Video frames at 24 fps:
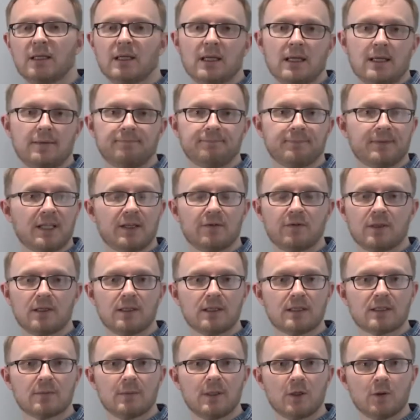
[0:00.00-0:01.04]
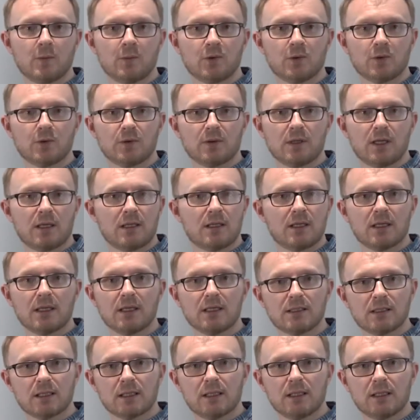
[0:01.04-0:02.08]
And again, if you need some help or anything
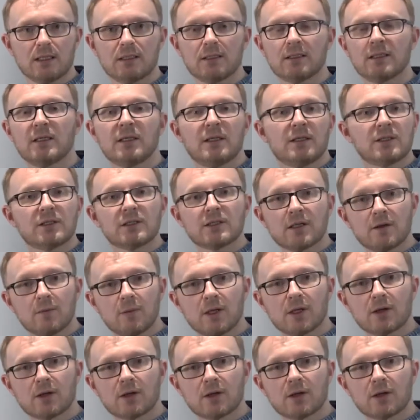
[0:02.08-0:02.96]
isn't clear, just give me